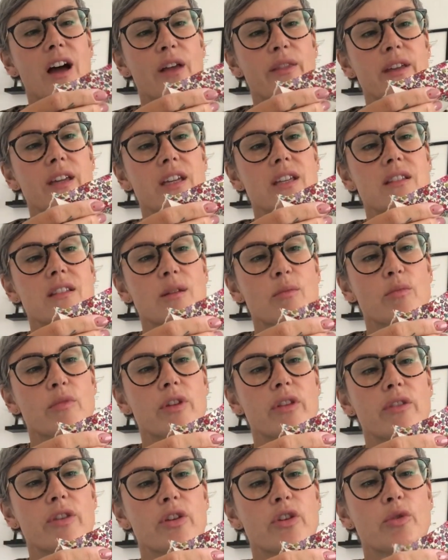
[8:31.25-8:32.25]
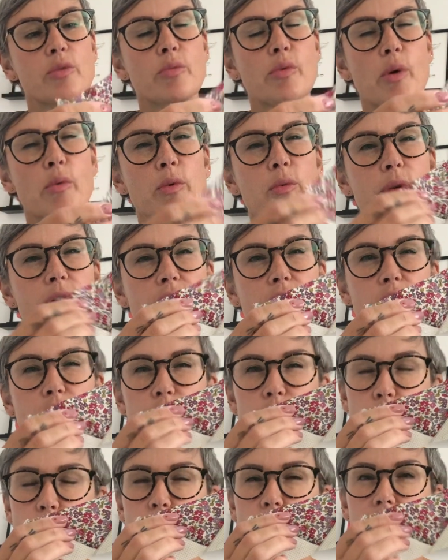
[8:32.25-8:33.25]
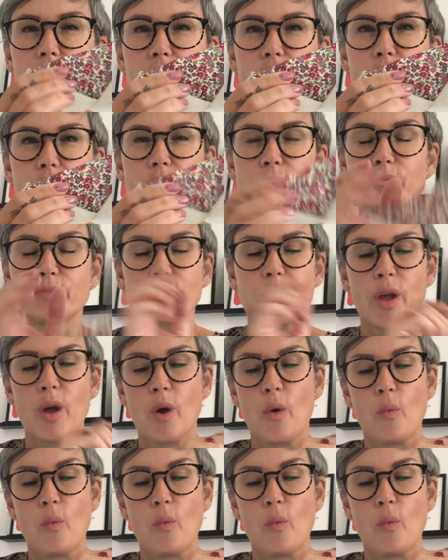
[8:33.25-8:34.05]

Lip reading: I think it's something that you'll probably use quite a lot.